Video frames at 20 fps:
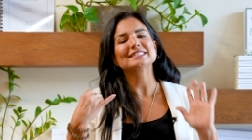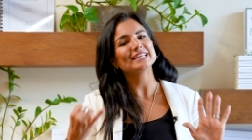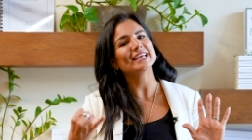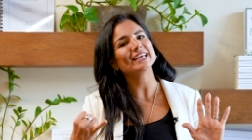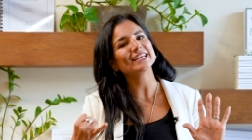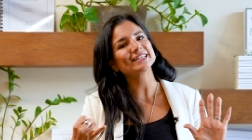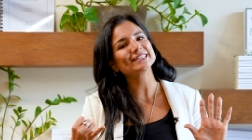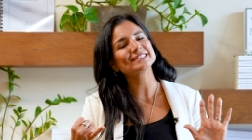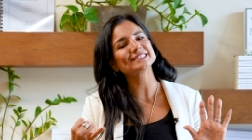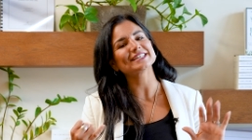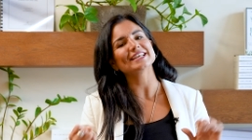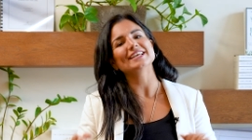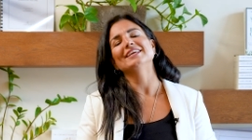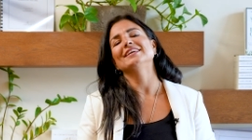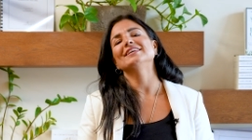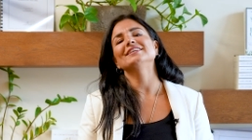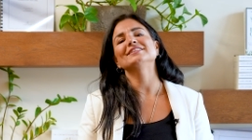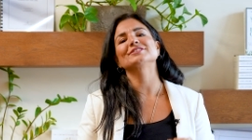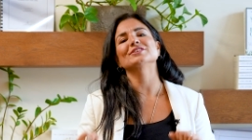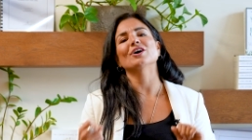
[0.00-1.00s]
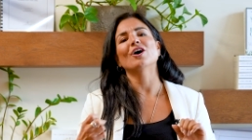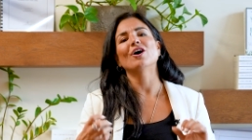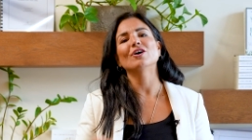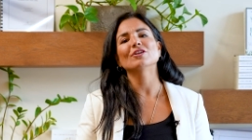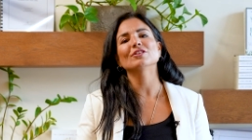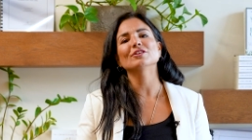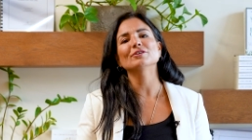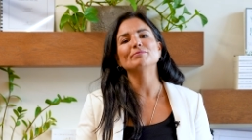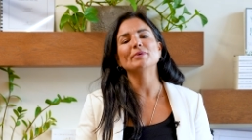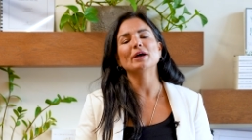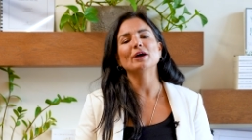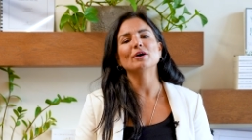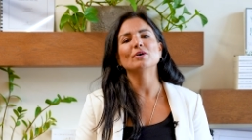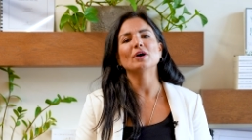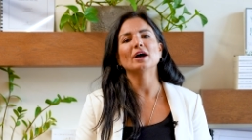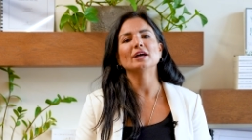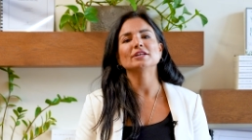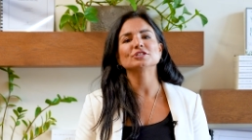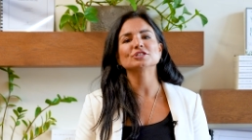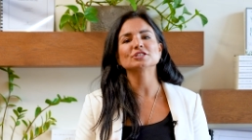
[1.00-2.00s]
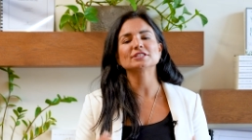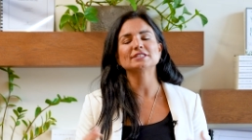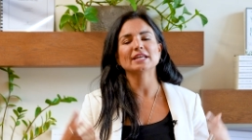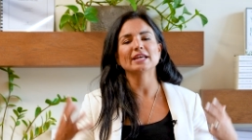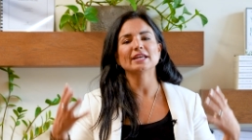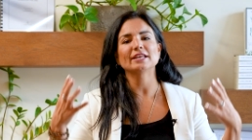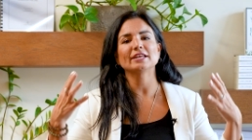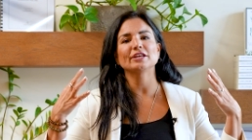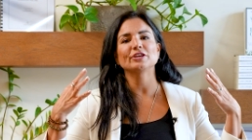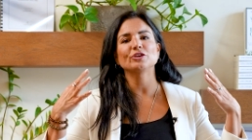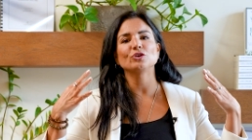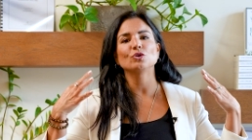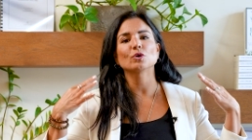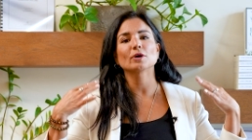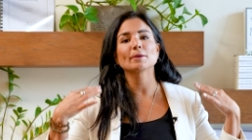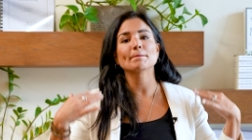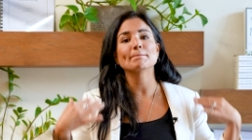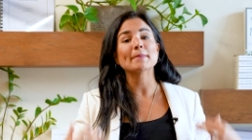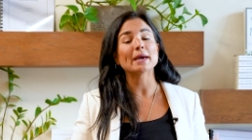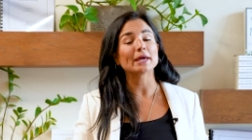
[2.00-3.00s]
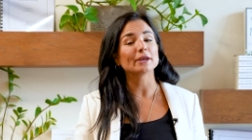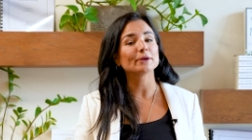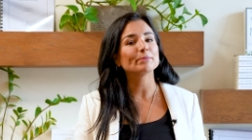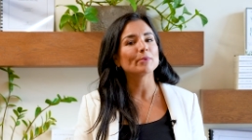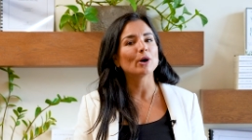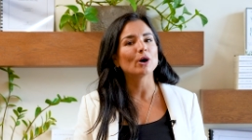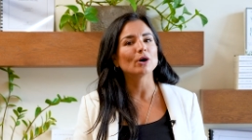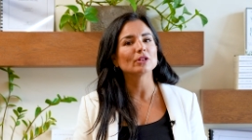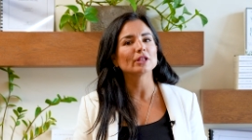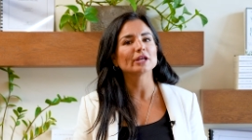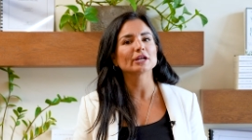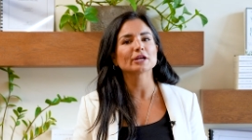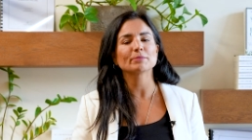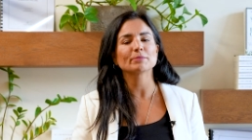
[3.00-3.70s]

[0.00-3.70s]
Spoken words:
6 is all about understanding your metabolic